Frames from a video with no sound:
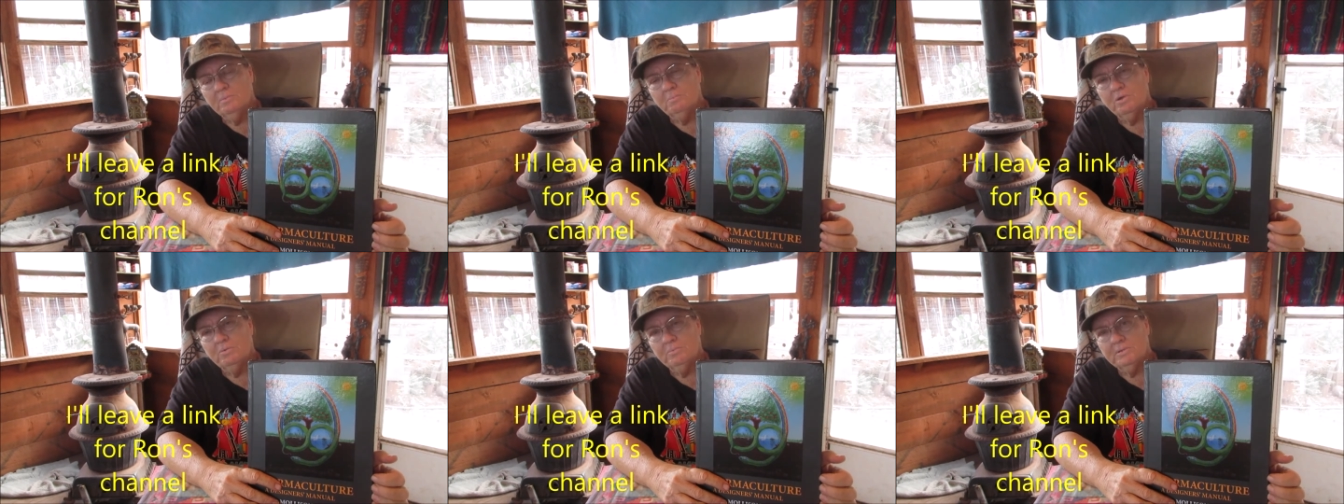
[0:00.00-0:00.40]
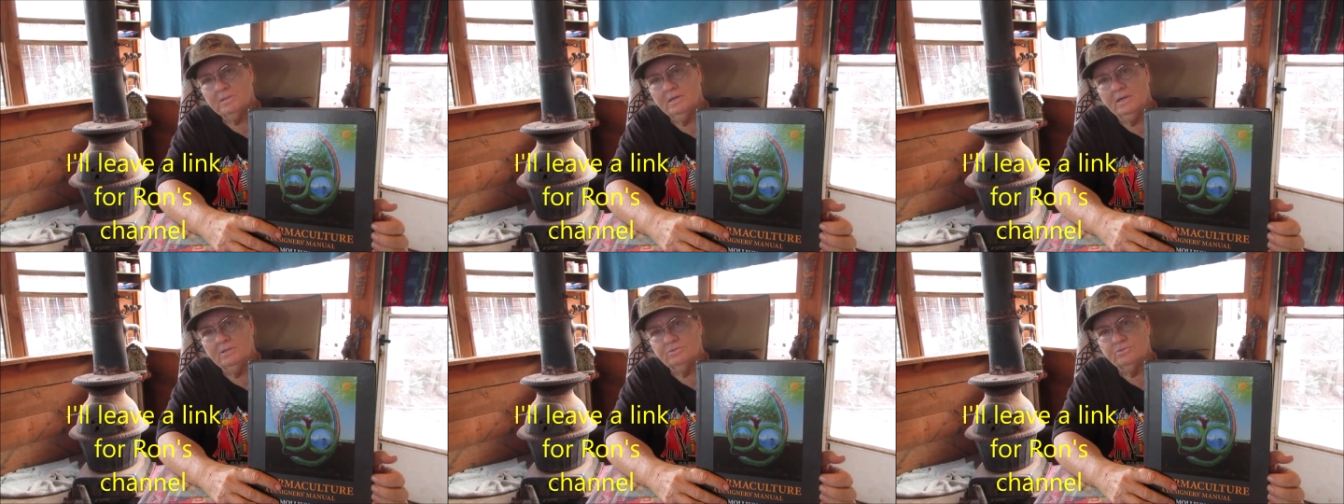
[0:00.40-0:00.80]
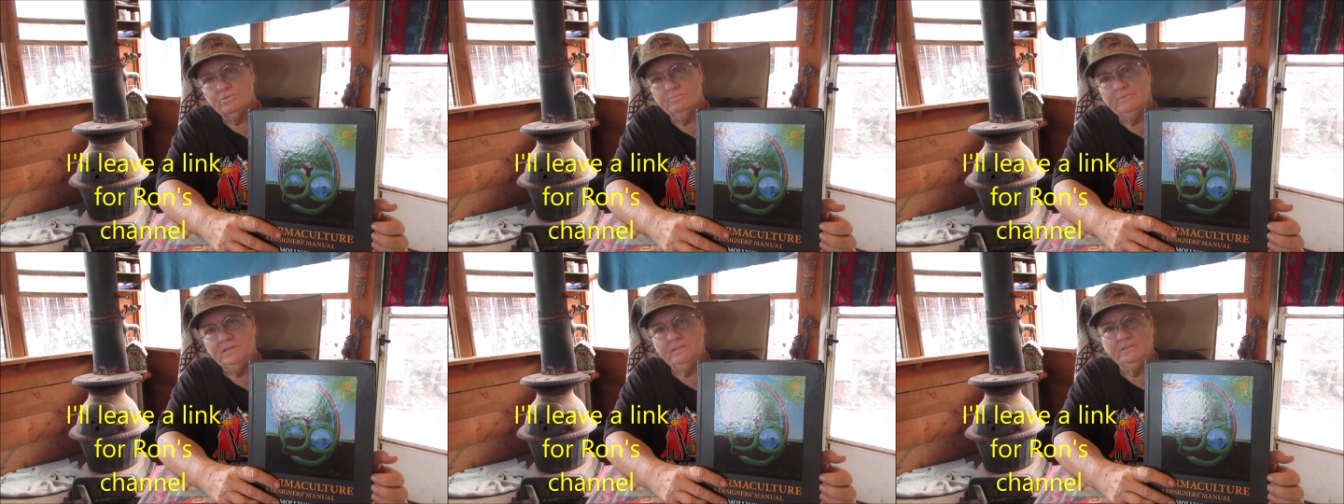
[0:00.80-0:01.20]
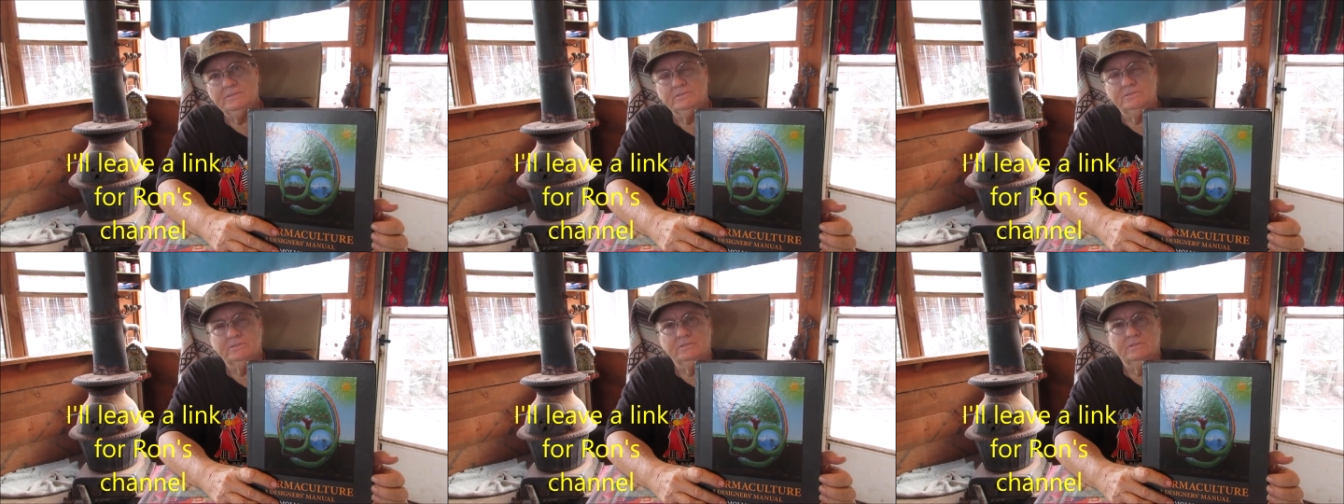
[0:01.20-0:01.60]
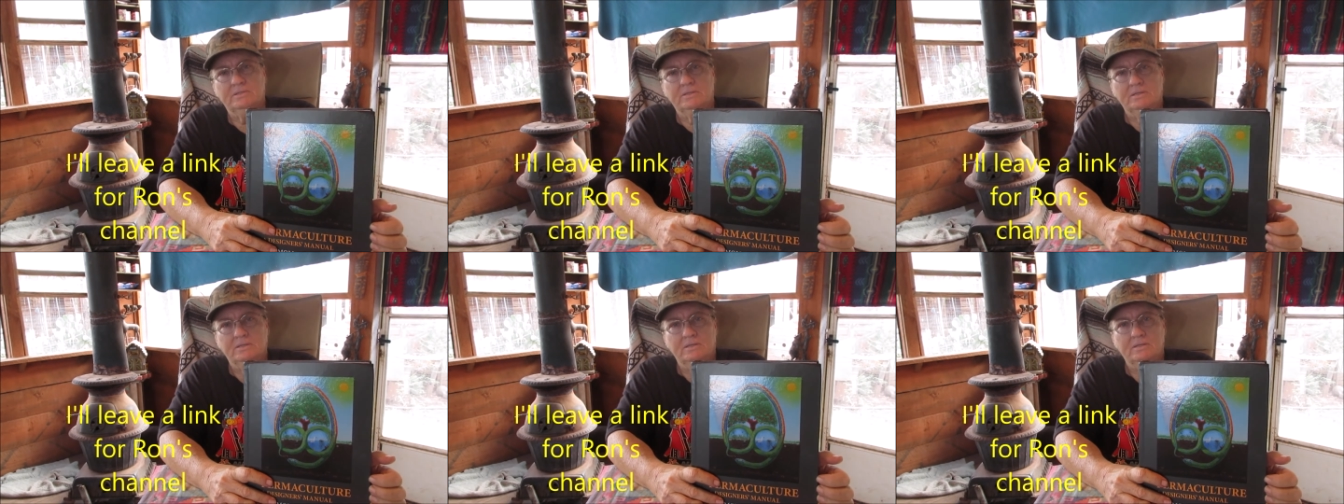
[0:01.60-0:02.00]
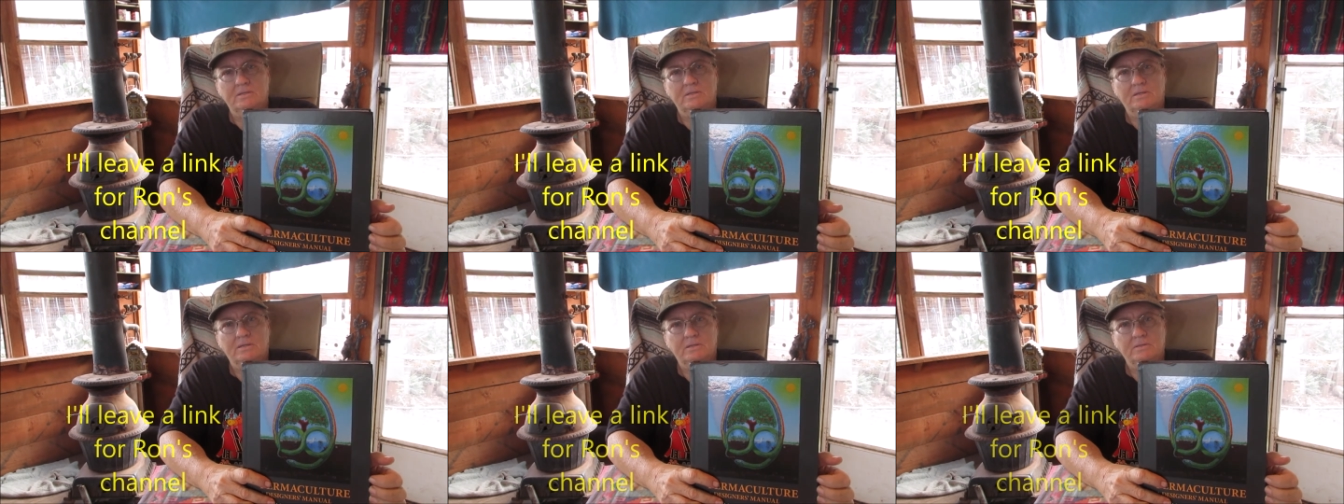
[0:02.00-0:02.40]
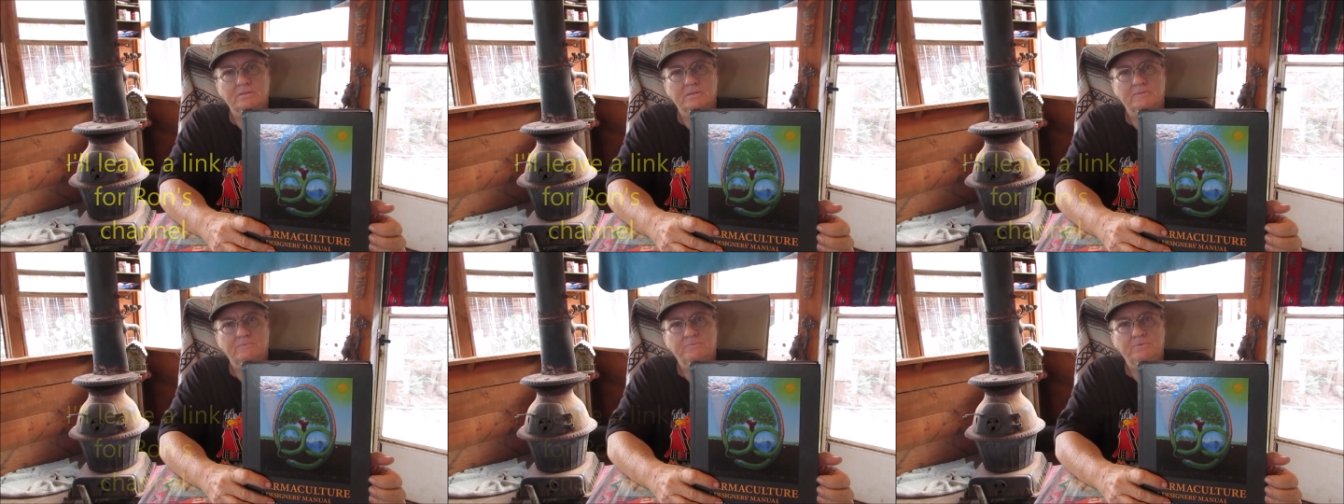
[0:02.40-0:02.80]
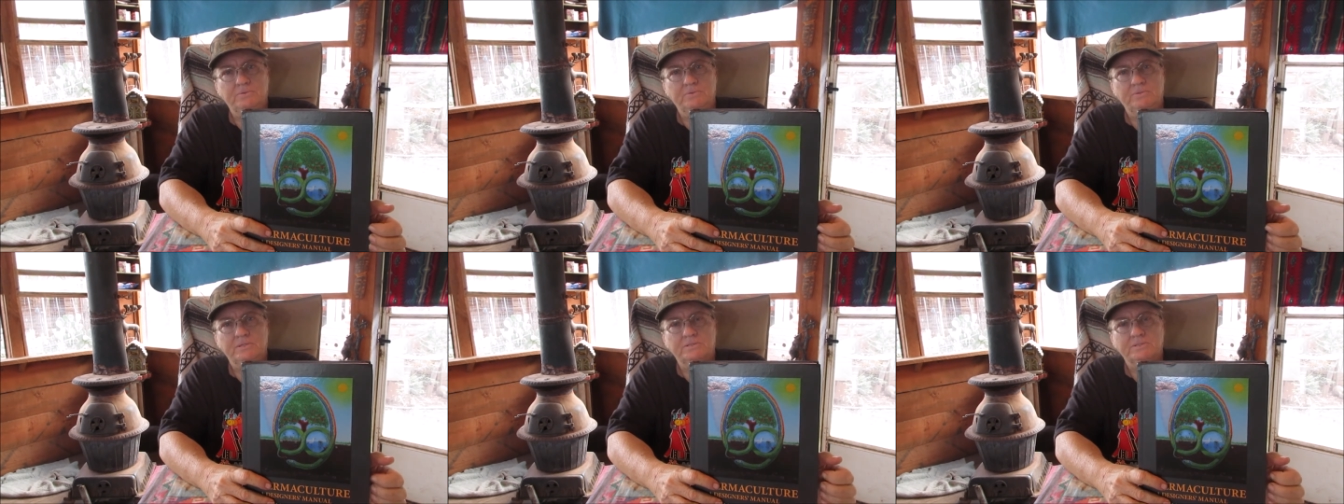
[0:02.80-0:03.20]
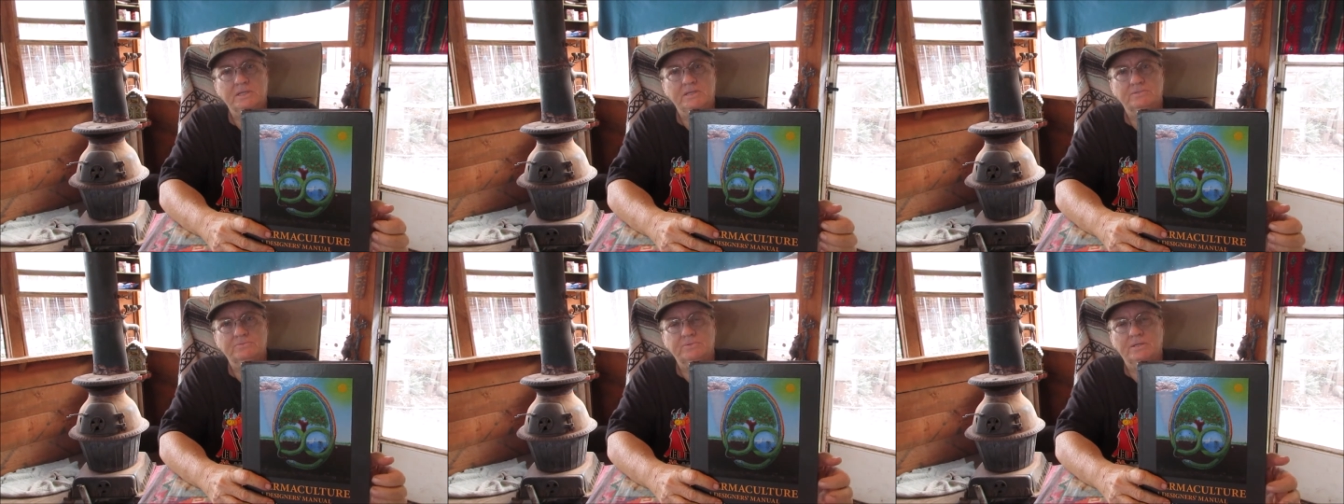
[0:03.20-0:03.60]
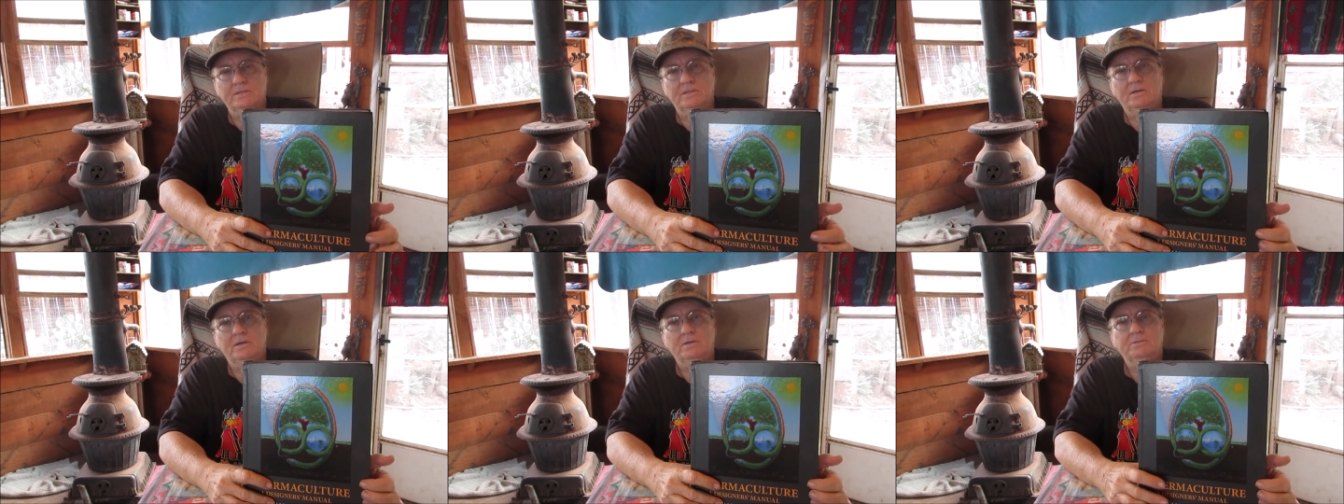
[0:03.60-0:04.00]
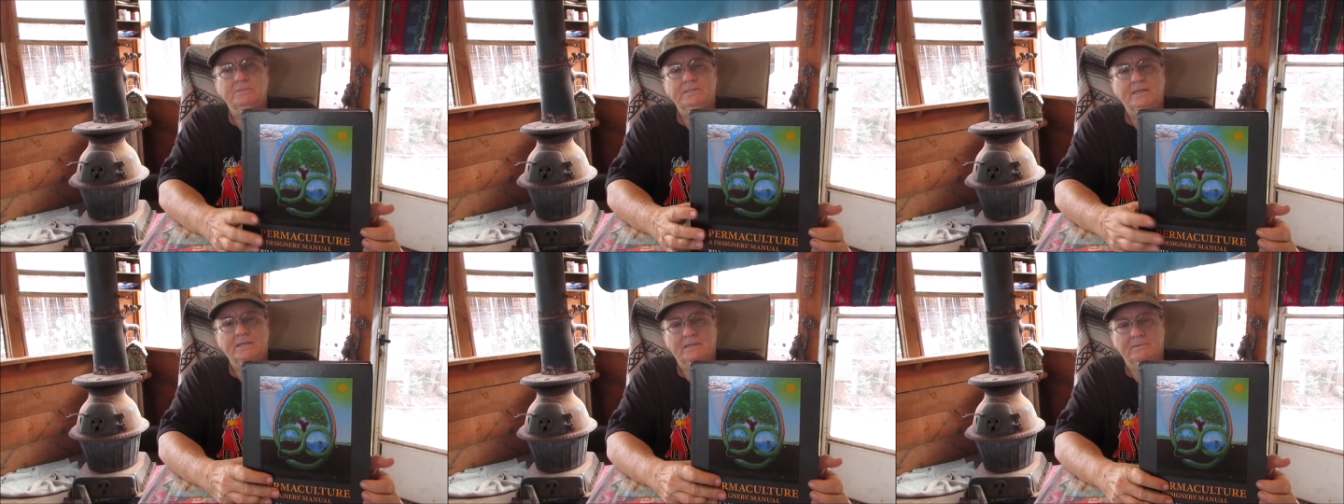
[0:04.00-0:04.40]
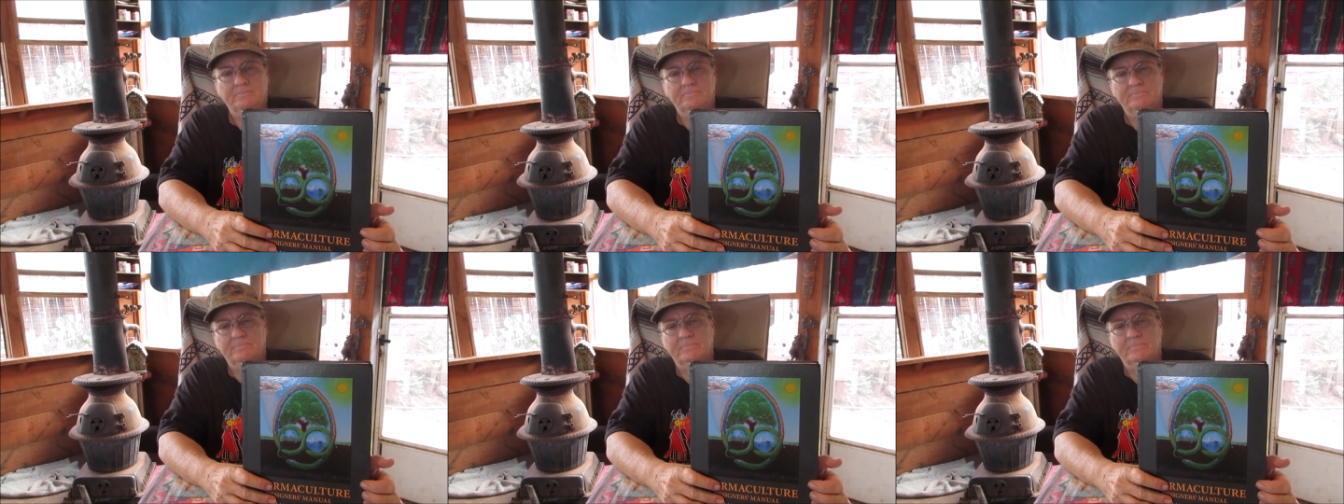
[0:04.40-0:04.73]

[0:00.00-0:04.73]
permaculture means uh, the food that stays around all the time.